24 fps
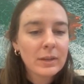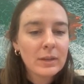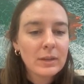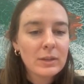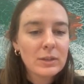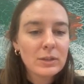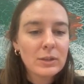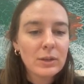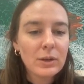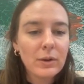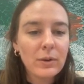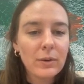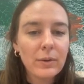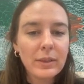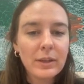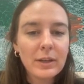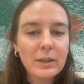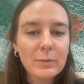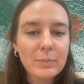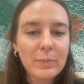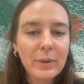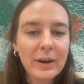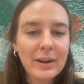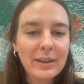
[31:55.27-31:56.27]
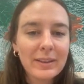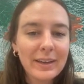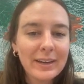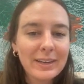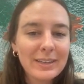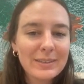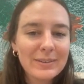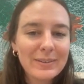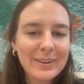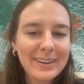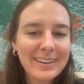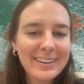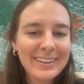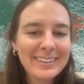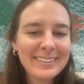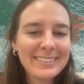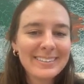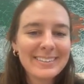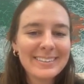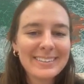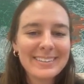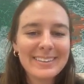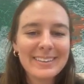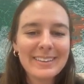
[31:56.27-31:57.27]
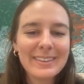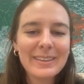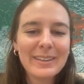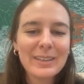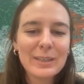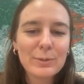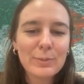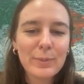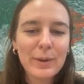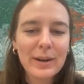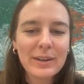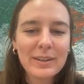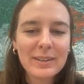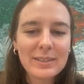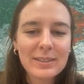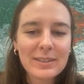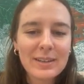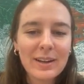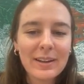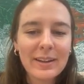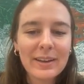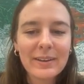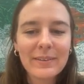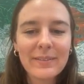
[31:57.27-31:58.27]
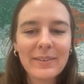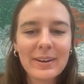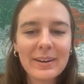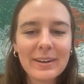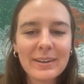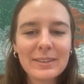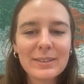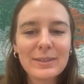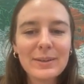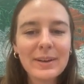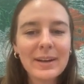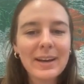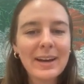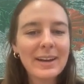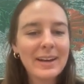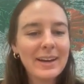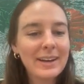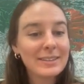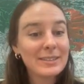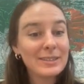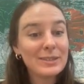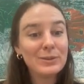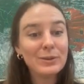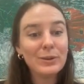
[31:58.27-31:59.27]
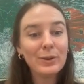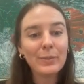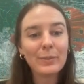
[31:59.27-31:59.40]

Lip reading: So this part likes water, this part does not like water. So it kind of has a dual